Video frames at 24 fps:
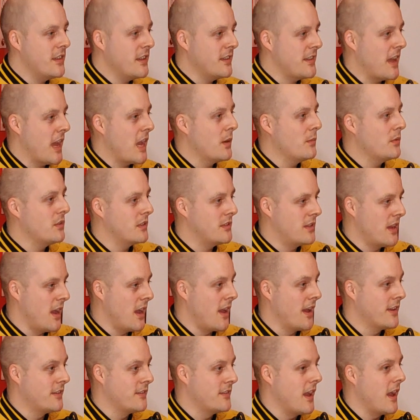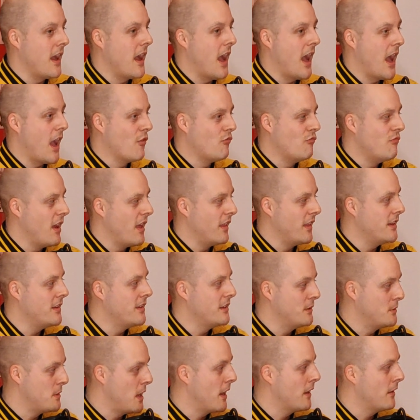are the types of ties that I relish
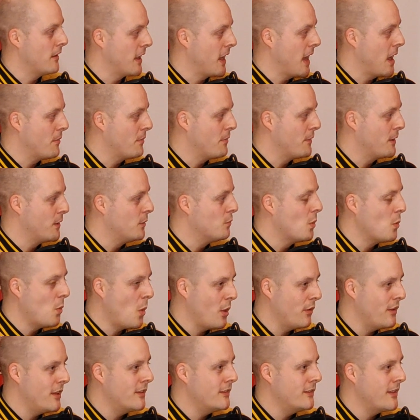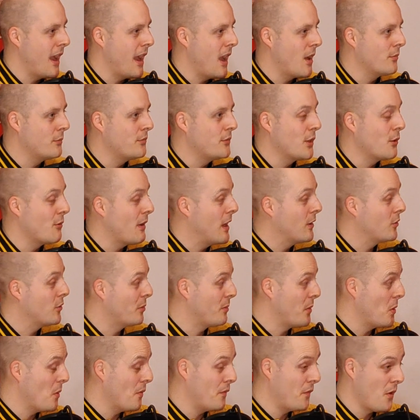in a second at Anfield. We're 1 0 down, the crowd's
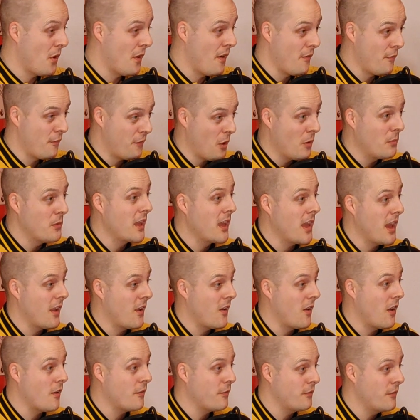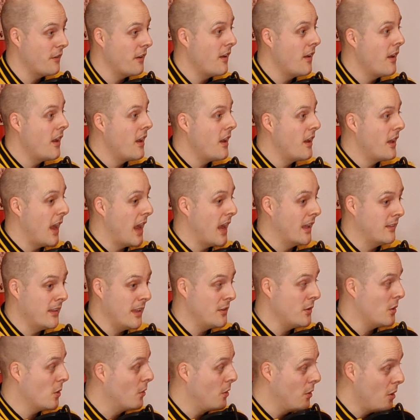going to be up for it from the kick off. Yeah.
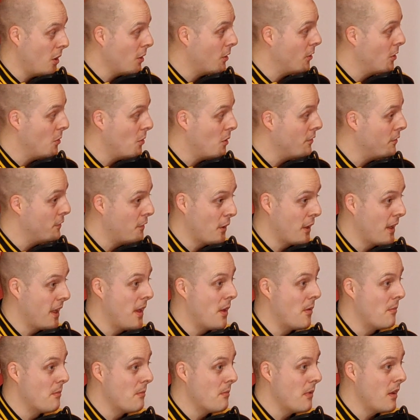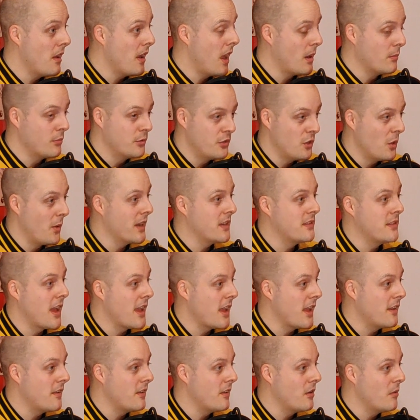Atletico, I'm not going to what fucking hit them. I'm so
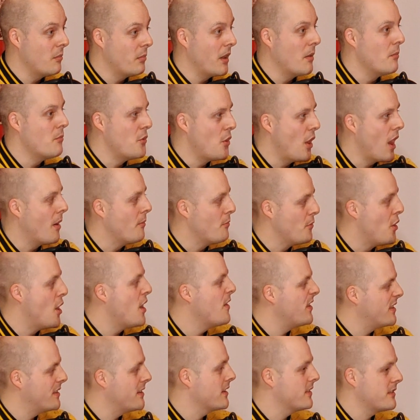excited, but I'm, I'm nervous,